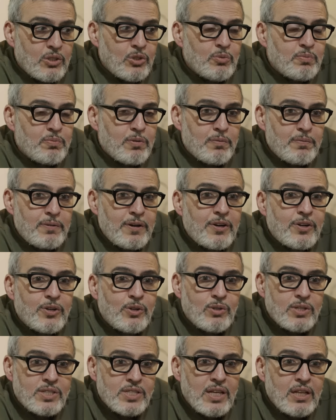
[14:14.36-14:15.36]
prepare
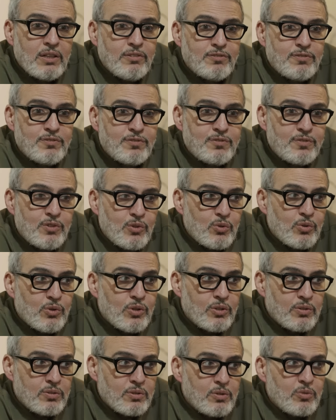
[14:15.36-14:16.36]
yourself
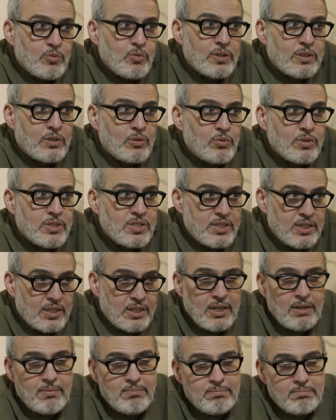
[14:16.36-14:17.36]
for what was to
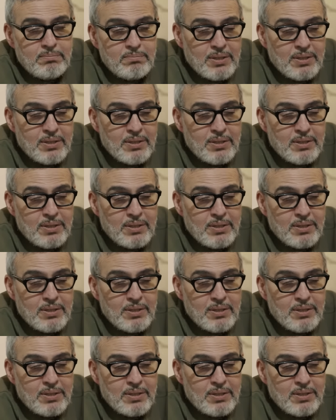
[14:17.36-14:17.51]
come.